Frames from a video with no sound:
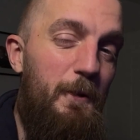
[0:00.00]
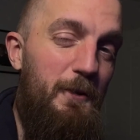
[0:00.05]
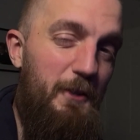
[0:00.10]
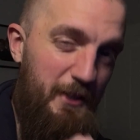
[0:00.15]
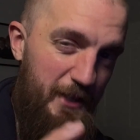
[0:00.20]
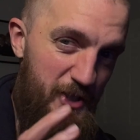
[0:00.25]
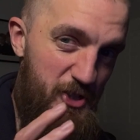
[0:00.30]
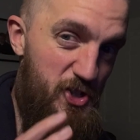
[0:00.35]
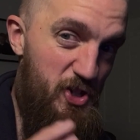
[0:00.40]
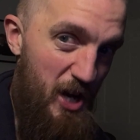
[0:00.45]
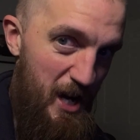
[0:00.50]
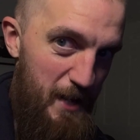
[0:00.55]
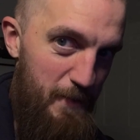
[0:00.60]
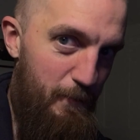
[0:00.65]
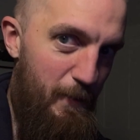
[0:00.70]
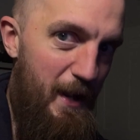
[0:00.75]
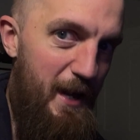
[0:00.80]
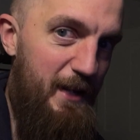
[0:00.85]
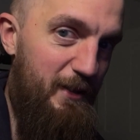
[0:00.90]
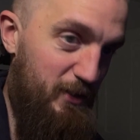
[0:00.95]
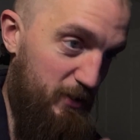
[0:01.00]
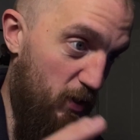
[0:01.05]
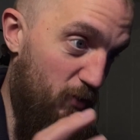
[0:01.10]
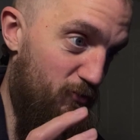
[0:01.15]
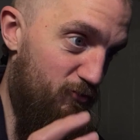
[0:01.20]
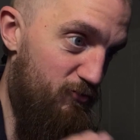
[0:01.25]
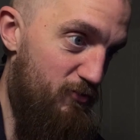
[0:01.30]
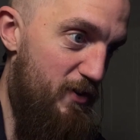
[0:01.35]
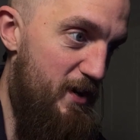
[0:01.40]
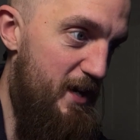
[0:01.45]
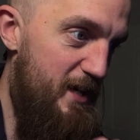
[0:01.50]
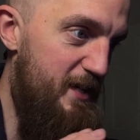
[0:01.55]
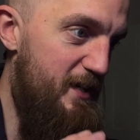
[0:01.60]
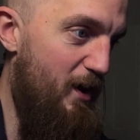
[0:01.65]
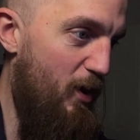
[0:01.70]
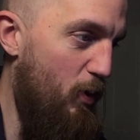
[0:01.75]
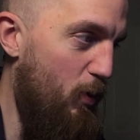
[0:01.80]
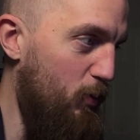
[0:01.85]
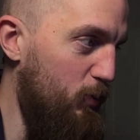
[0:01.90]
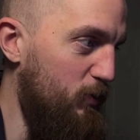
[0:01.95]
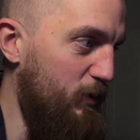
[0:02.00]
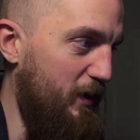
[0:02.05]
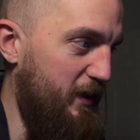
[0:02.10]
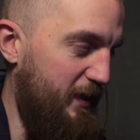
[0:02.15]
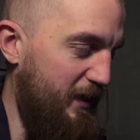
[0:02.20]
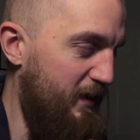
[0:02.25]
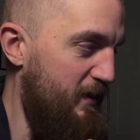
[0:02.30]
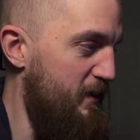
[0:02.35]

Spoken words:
like a JPEG, like a really old, like,